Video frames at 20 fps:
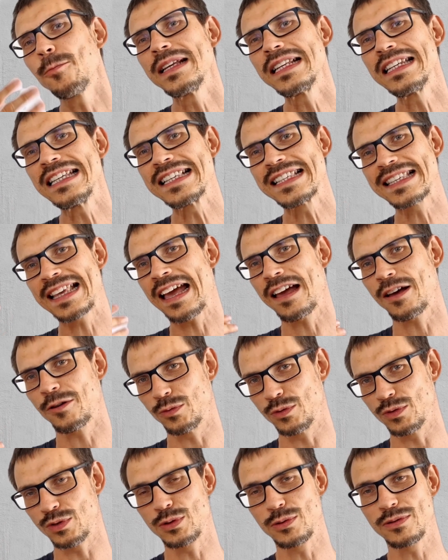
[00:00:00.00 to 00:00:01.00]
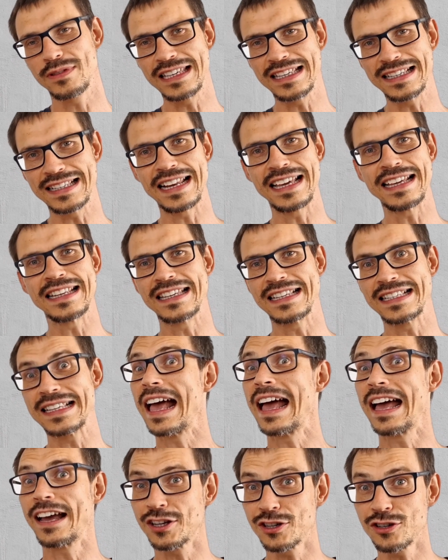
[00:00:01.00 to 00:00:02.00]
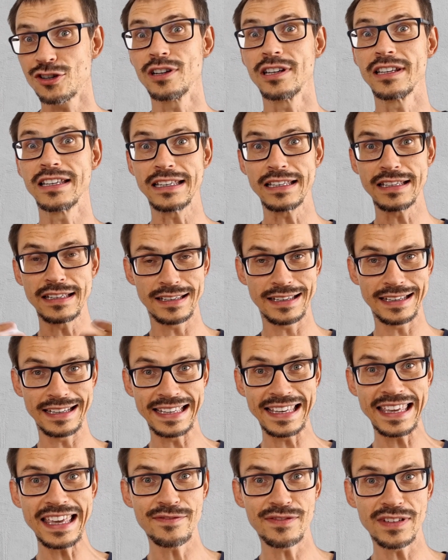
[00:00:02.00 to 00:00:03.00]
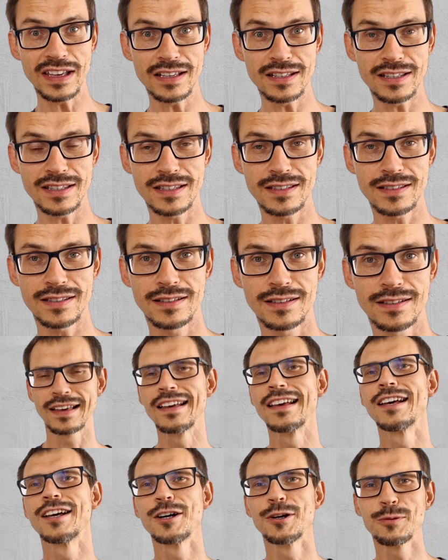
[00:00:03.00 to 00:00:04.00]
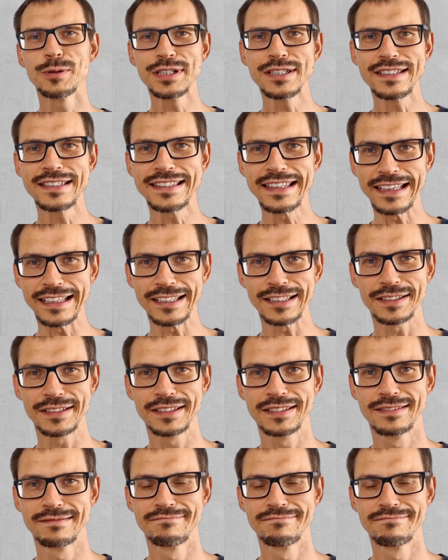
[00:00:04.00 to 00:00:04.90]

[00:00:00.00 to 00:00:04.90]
many sounds do these letters actually give us? What do you think?